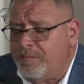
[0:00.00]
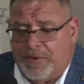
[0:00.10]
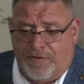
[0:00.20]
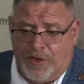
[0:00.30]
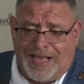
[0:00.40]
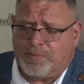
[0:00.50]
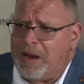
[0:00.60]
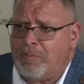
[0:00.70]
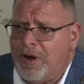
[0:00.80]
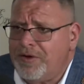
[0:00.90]
And if you ask
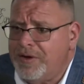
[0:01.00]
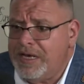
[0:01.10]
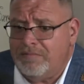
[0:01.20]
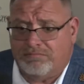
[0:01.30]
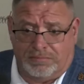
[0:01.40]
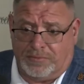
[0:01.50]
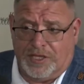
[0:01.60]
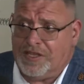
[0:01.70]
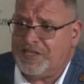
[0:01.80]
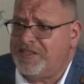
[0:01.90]
my brother, he
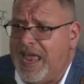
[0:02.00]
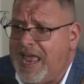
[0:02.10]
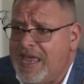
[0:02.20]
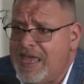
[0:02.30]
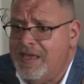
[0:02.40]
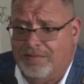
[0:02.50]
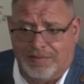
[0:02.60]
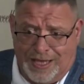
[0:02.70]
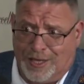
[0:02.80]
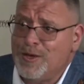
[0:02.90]
to this day, he,
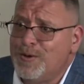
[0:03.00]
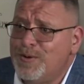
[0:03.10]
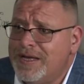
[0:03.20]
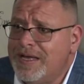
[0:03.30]
like you,